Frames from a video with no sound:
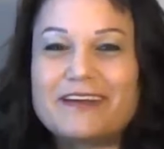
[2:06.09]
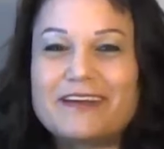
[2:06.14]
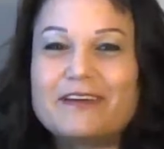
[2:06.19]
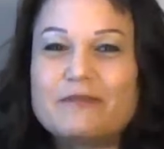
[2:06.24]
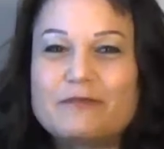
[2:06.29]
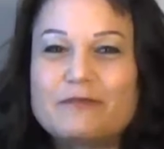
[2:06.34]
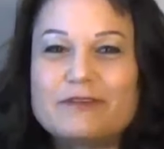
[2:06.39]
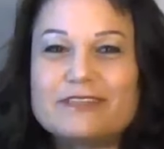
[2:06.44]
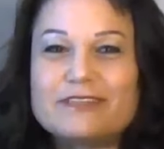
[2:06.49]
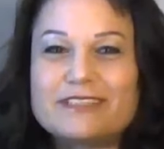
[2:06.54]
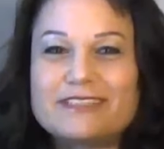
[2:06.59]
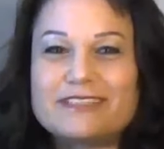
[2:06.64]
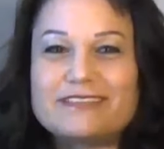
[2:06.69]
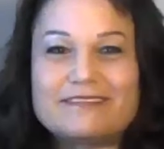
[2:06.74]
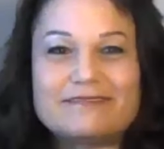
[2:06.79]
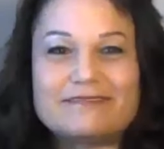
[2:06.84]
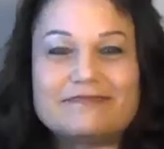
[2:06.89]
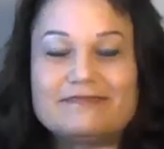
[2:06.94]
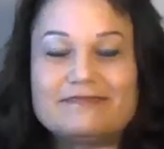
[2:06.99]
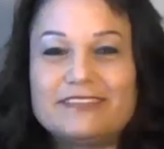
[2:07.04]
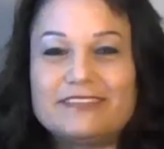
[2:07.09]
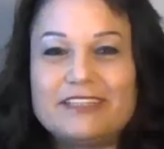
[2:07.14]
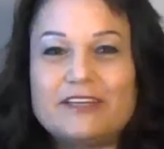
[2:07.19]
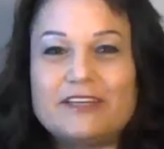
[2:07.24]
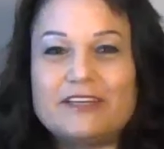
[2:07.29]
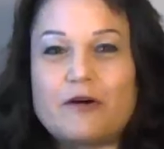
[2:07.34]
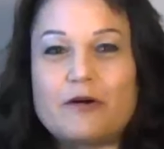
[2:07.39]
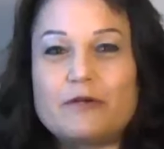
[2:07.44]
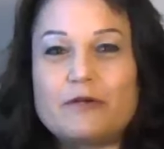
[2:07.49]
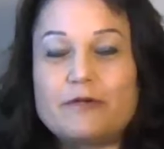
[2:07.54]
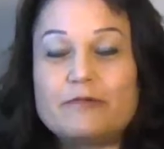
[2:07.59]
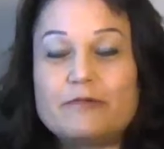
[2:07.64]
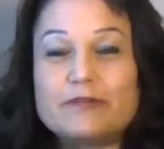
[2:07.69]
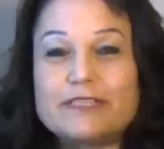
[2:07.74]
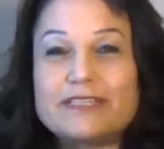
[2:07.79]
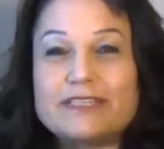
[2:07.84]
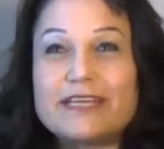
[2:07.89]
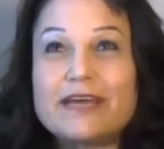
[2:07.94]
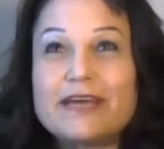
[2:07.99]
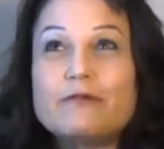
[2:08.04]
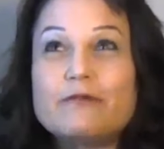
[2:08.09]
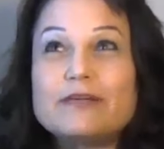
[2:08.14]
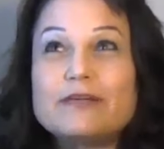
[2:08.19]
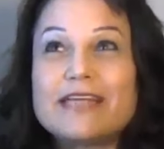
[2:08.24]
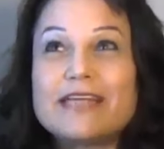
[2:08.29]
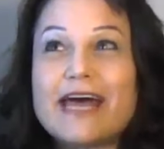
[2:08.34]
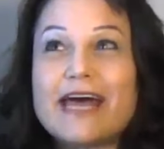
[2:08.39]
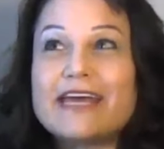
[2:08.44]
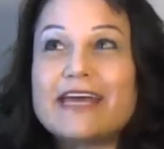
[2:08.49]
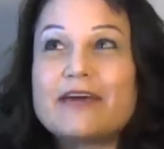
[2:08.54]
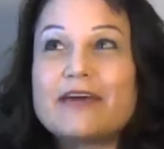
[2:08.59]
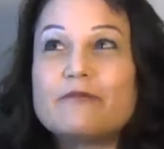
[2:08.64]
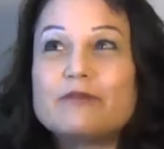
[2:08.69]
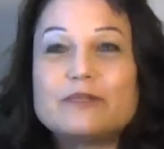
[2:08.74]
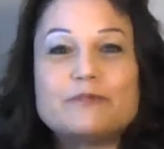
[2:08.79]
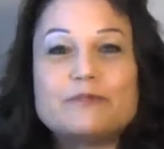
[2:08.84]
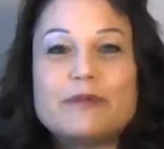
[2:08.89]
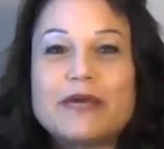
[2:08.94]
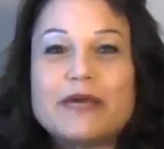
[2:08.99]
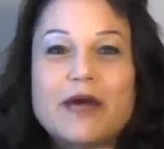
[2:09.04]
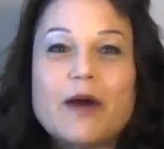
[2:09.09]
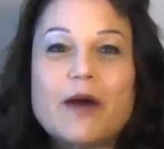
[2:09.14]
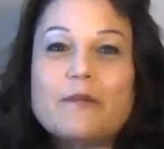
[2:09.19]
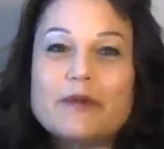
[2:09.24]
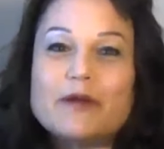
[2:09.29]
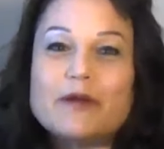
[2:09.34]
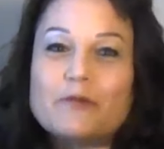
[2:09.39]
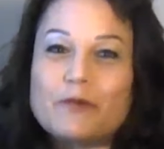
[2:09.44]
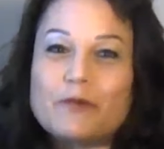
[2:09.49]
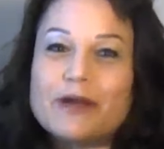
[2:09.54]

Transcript: it was, you know, it was it was like it was becoming